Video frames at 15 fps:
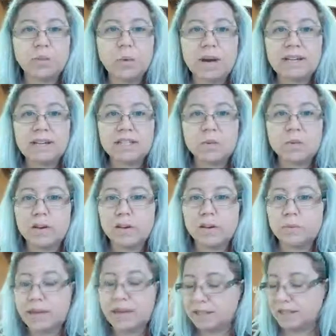y squared
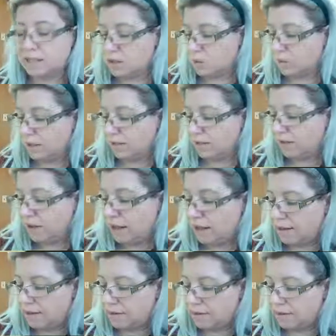minus
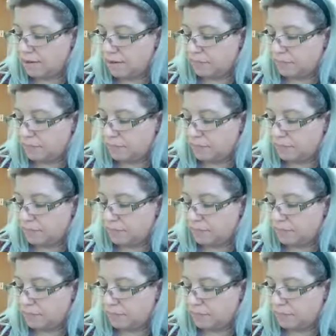25.